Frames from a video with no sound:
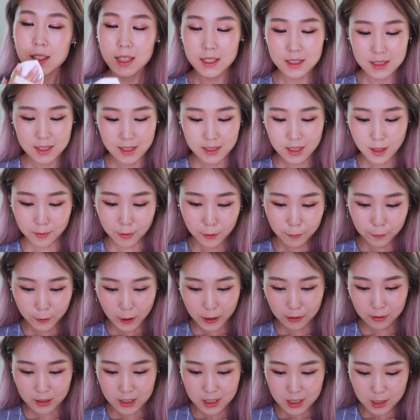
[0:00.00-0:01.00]
It does have a
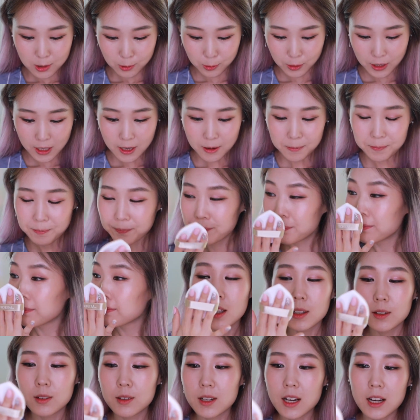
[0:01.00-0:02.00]
fragrance to it.
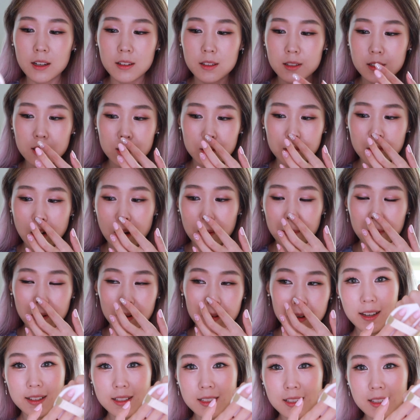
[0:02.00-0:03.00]
I don't know how to describe
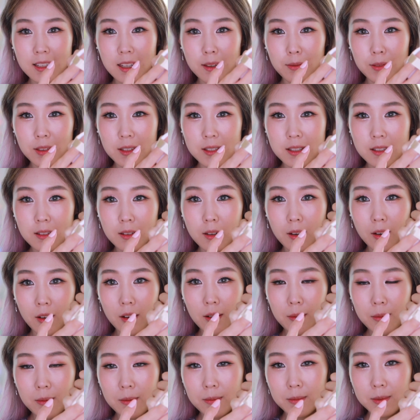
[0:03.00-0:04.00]
it. Let's give this a
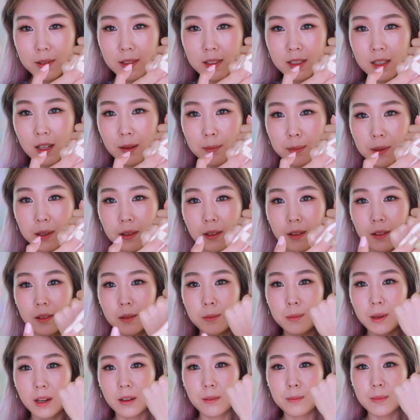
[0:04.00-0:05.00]
go. Stamping it on
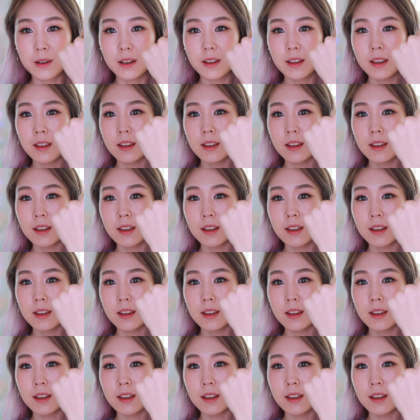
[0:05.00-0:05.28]
the back of my